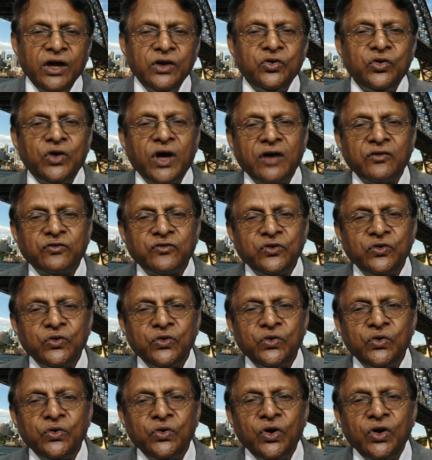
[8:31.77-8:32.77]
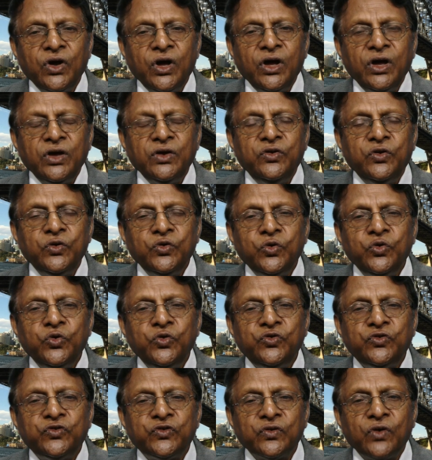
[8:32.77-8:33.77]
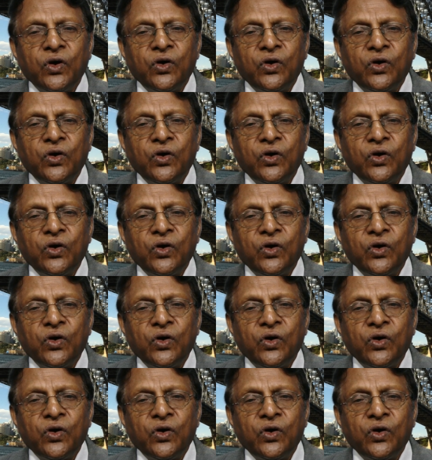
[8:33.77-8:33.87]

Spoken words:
you have to use